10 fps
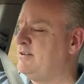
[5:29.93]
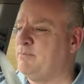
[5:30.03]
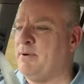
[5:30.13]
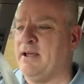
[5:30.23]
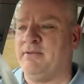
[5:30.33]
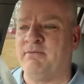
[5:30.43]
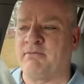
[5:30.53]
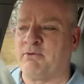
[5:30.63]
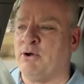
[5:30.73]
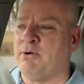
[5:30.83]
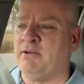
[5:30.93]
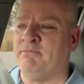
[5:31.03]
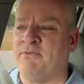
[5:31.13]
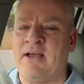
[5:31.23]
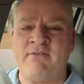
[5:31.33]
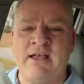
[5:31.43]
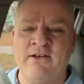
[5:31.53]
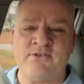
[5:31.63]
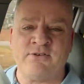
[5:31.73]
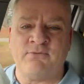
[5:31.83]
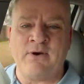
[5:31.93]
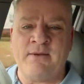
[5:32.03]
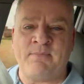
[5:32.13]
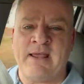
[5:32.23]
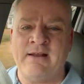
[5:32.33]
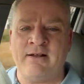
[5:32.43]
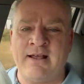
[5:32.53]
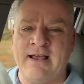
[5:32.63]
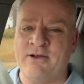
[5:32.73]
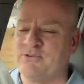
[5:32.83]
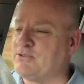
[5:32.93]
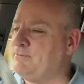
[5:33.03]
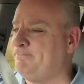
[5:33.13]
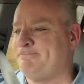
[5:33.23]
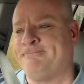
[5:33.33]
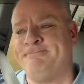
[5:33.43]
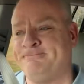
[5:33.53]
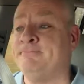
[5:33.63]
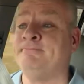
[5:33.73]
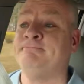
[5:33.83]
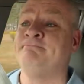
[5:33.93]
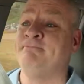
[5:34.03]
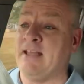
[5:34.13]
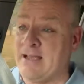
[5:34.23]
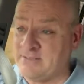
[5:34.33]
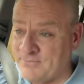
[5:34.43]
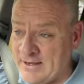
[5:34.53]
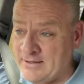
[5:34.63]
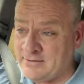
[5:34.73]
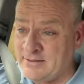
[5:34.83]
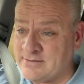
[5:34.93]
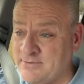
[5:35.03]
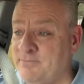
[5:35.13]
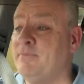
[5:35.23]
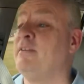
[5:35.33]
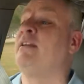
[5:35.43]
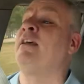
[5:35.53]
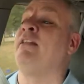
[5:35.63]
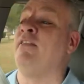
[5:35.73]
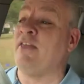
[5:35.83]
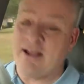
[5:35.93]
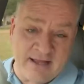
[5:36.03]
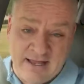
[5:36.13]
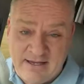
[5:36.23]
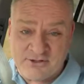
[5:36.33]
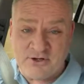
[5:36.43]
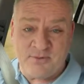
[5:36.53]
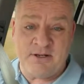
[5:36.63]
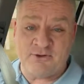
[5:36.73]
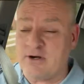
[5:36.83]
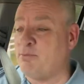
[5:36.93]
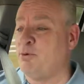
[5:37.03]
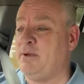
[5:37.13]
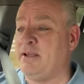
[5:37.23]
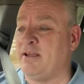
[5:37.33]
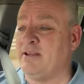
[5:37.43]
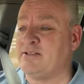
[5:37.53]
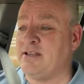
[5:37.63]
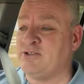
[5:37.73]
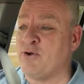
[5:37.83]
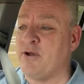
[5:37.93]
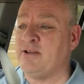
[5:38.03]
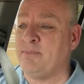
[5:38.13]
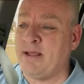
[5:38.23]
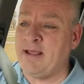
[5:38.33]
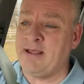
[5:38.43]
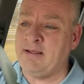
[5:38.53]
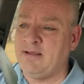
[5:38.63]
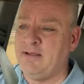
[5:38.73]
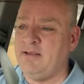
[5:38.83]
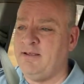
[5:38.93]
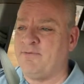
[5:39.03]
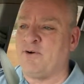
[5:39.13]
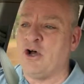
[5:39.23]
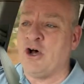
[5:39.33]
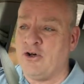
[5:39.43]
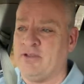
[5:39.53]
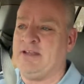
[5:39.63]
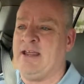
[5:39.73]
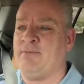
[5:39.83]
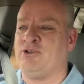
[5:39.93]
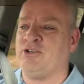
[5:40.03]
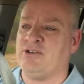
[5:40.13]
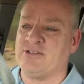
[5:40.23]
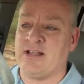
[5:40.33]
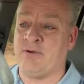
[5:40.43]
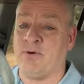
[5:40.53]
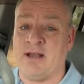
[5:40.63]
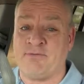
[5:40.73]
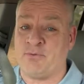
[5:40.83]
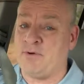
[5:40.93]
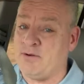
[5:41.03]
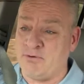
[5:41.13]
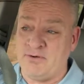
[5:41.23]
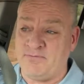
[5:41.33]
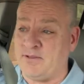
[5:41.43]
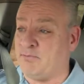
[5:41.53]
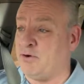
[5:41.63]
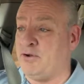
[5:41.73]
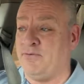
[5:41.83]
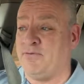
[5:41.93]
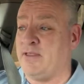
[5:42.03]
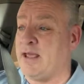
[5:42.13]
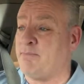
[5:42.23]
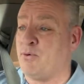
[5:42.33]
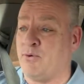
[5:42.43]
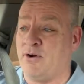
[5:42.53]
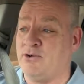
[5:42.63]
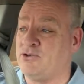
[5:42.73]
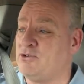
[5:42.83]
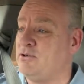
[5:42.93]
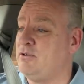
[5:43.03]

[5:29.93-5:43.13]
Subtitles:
But throwing 5 gallons of red paint on a house, that's vandalism. And that guy is going to be in trouble, because he's going to pay for all the damages. Like, we're going to have to re-roof the roof on that porch,